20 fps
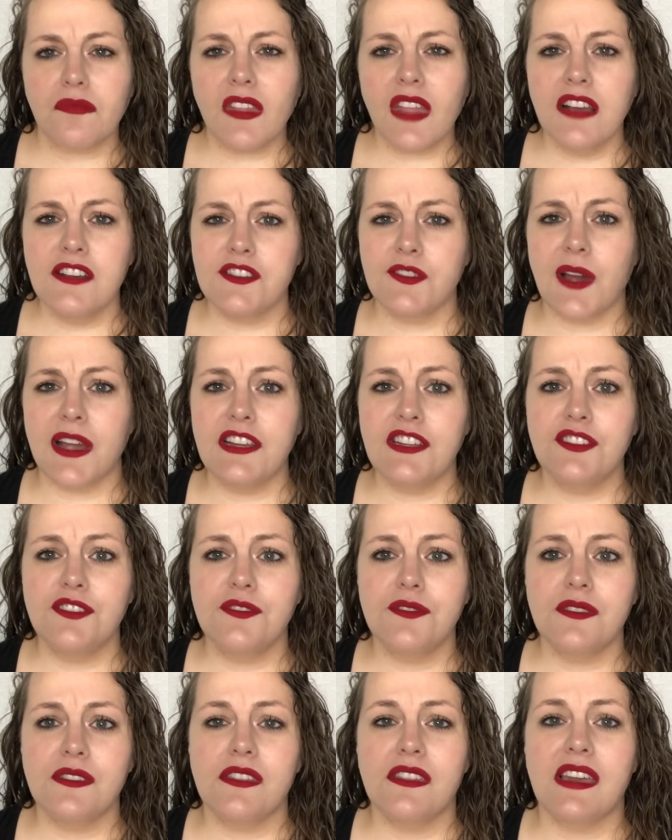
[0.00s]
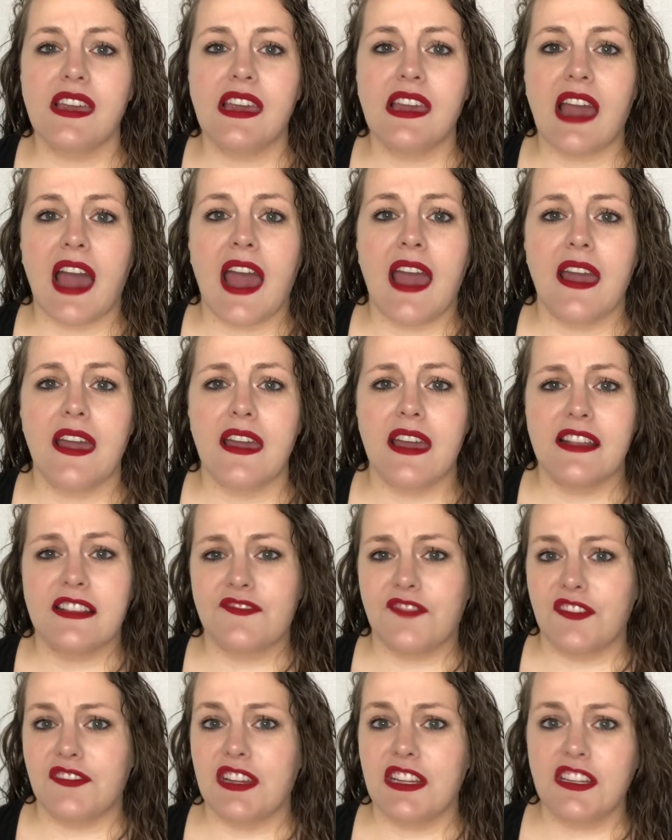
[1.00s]
So I do the, I it's
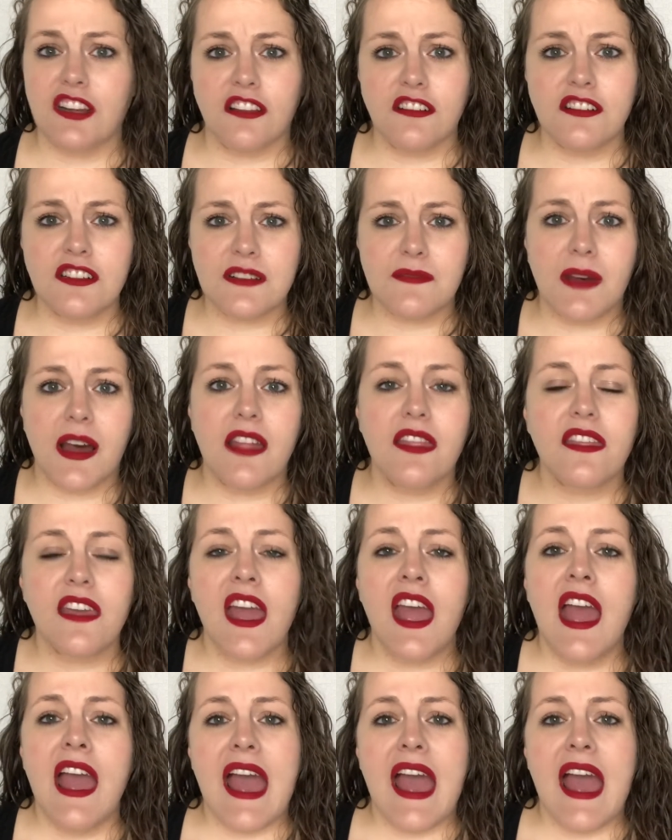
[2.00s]
$15 a month